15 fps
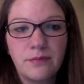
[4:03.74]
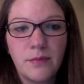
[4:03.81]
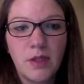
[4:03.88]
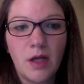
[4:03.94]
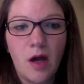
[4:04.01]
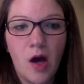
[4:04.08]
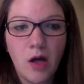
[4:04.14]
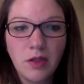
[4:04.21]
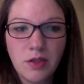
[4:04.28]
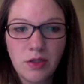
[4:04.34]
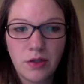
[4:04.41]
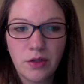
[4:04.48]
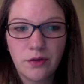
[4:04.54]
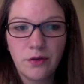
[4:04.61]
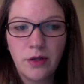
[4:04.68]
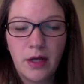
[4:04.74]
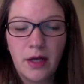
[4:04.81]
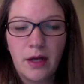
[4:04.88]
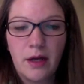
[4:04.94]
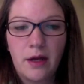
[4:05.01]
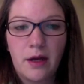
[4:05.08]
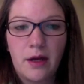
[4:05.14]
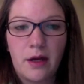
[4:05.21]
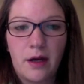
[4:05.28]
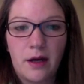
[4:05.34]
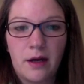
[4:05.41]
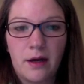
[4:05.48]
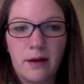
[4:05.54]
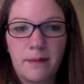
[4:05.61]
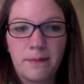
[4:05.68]
Also,
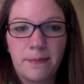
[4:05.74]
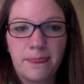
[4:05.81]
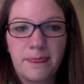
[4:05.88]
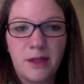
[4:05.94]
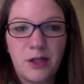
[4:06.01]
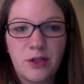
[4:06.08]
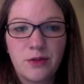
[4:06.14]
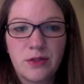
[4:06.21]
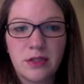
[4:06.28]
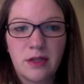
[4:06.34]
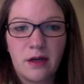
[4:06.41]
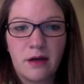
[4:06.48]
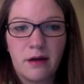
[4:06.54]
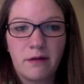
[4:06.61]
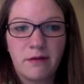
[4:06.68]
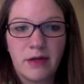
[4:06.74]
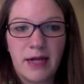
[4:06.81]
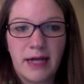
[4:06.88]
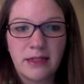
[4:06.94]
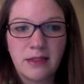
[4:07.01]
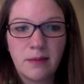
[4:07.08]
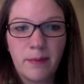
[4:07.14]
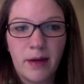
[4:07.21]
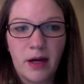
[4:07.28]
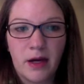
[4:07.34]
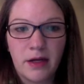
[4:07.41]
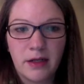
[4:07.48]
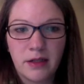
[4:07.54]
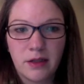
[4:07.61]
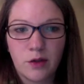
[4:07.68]
the use of an
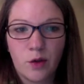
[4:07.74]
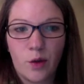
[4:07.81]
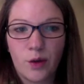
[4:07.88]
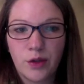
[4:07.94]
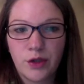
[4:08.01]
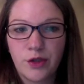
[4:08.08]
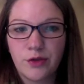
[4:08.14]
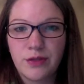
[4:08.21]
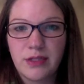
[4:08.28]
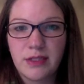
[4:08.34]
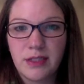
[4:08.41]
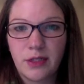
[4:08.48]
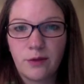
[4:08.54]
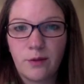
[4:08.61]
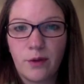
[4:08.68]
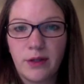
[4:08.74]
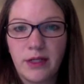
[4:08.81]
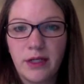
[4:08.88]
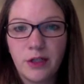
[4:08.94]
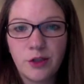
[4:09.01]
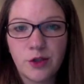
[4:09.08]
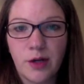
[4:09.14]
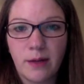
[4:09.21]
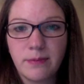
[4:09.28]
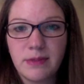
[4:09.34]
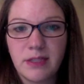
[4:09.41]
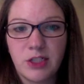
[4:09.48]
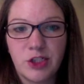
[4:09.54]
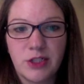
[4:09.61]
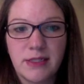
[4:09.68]
antibiotic corticosteroid eardrop
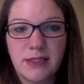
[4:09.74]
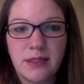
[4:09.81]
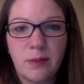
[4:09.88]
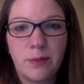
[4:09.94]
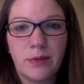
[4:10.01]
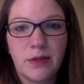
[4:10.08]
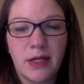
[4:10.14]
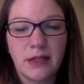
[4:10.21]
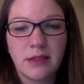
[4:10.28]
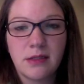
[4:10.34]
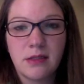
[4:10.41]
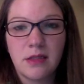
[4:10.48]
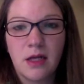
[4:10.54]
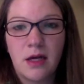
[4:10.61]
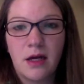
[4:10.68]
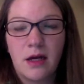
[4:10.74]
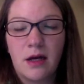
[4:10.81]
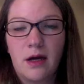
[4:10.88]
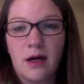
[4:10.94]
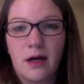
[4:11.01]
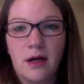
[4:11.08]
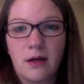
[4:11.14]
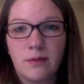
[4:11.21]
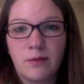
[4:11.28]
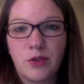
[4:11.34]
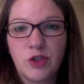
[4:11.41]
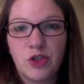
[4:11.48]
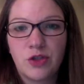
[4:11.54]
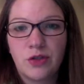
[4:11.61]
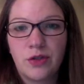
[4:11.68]
such as Ciprodex,
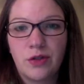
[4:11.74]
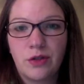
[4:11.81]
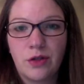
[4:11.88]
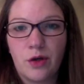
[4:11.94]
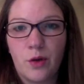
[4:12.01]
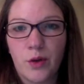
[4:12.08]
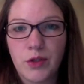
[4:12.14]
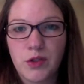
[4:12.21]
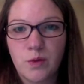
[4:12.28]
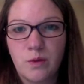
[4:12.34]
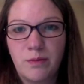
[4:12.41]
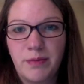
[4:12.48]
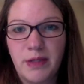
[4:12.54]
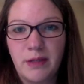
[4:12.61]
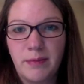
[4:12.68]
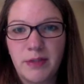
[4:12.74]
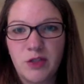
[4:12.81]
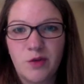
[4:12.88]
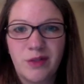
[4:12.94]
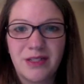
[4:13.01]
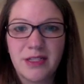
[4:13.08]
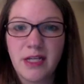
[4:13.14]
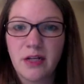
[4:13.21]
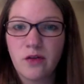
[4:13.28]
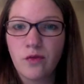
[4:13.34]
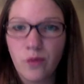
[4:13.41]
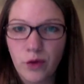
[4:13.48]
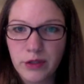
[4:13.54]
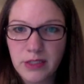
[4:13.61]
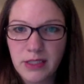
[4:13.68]
usually the course would be between 10 to
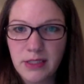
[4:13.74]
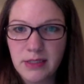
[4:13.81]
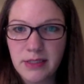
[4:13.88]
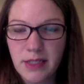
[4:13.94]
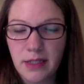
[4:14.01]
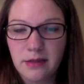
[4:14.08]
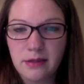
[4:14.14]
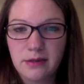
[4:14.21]
14 days.